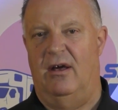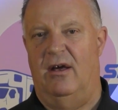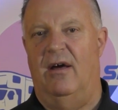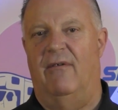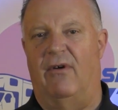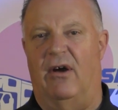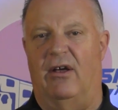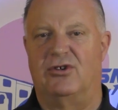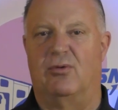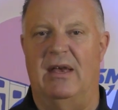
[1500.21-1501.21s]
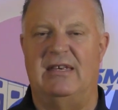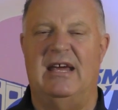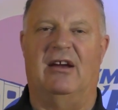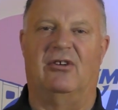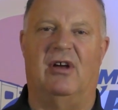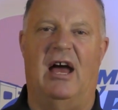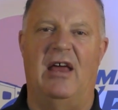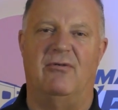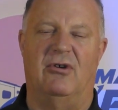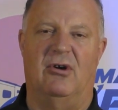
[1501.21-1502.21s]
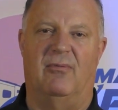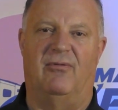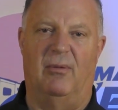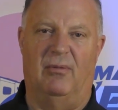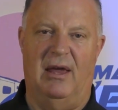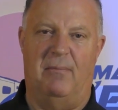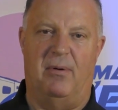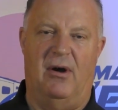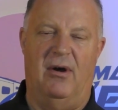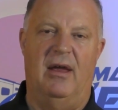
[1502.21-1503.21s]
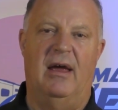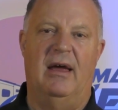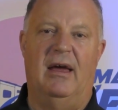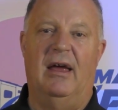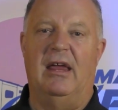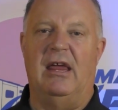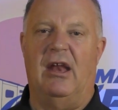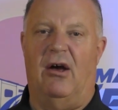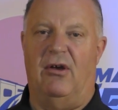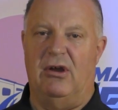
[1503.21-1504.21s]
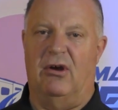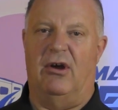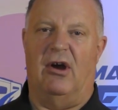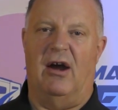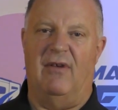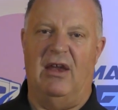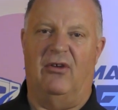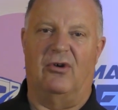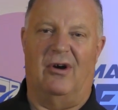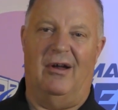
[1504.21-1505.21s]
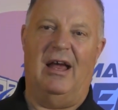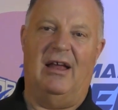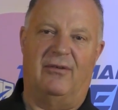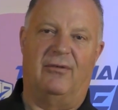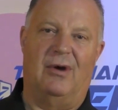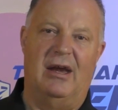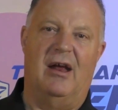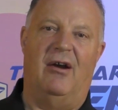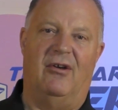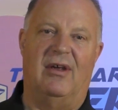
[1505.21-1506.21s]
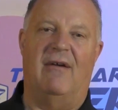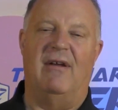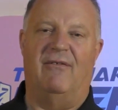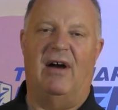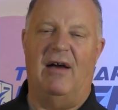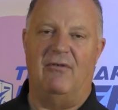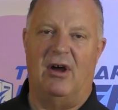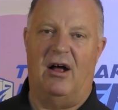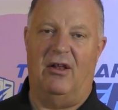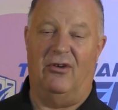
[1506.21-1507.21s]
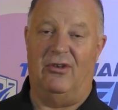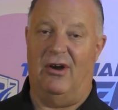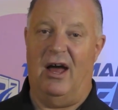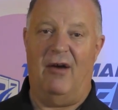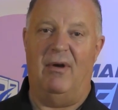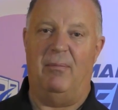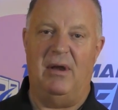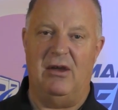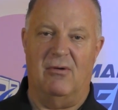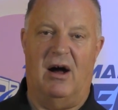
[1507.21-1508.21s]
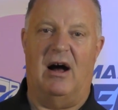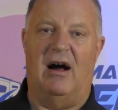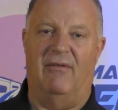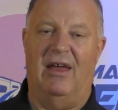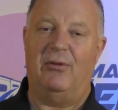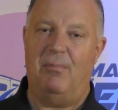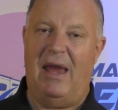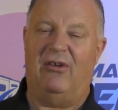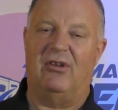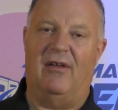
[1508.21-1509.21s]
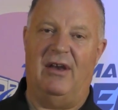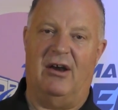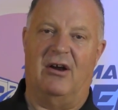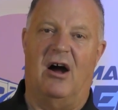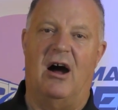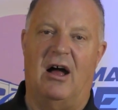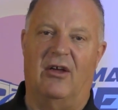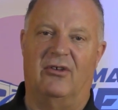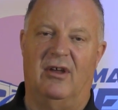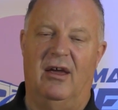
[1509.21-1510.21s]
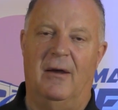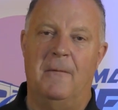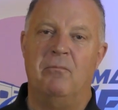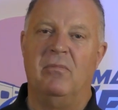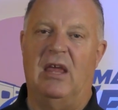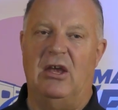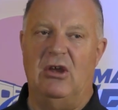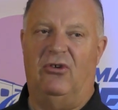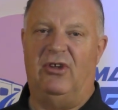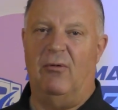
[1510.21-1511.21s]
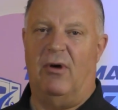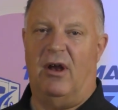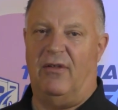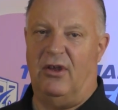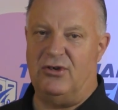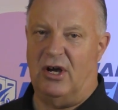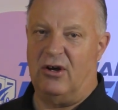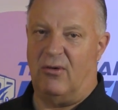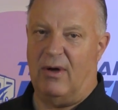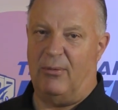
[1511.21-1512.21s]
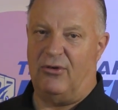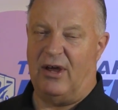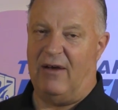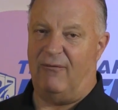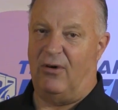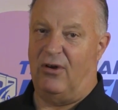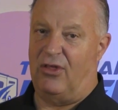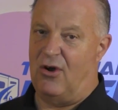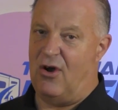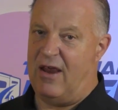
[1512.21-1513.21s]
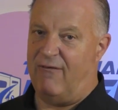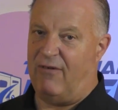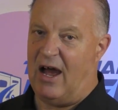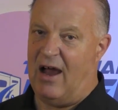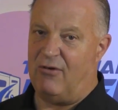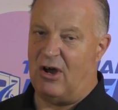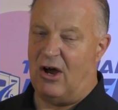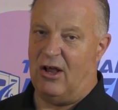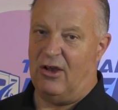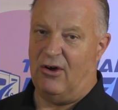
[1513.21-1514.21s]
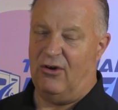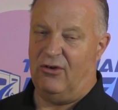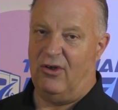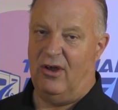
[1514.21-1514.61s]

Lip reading: for a Schwintek slide room from Lippert, you know, and you go to your RV store and that's $375, they're not ripping you off. That's based on their cost. Then you see one on the Jungle website for $35,